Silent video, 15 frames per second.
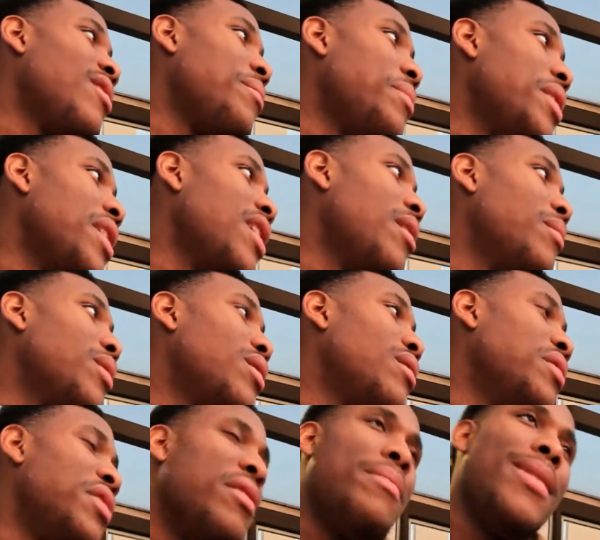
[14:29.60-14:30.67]
of me coming
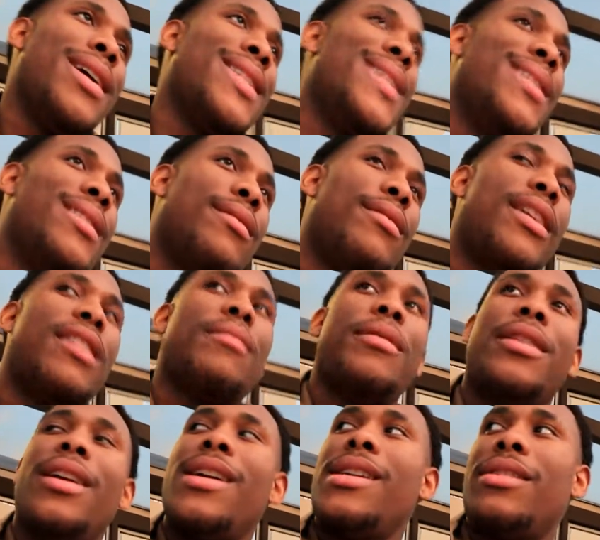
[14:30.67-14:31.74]
on somebody's
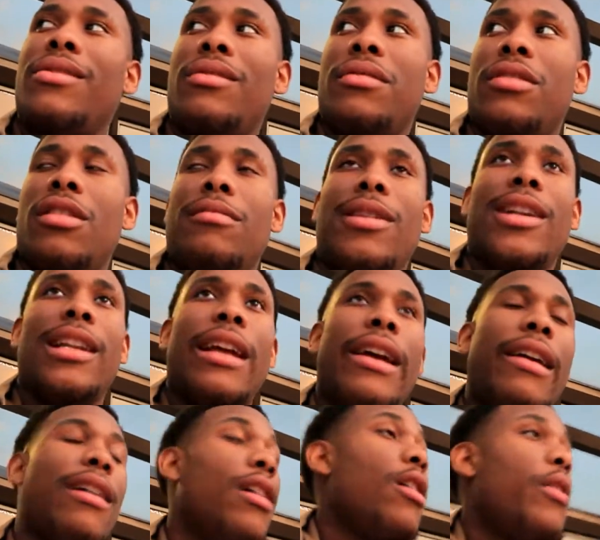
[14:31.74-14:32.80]
recommendation or something like
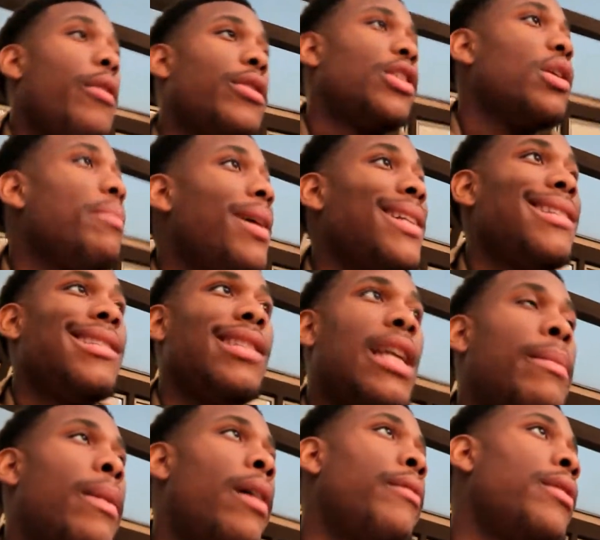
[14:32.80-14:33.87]
that, or somebody
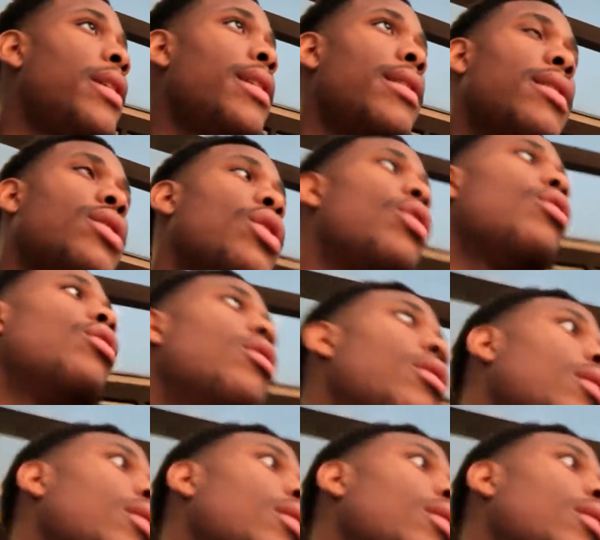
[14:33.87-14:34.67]
seeing my vid. So, all